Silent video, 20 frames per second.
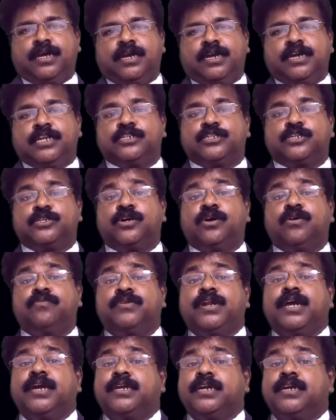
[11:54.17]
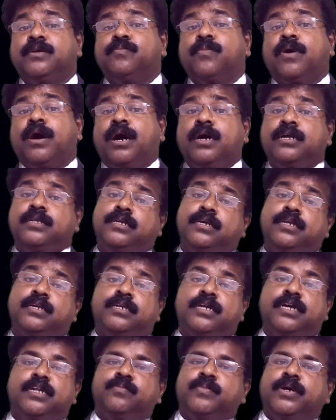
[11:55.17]
Instead of taking bath in
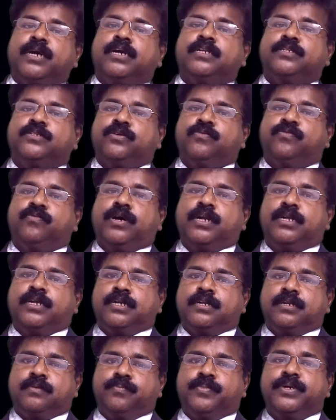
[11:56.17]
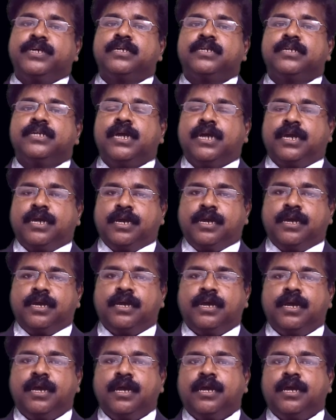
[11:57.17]
10 buckets of water per day,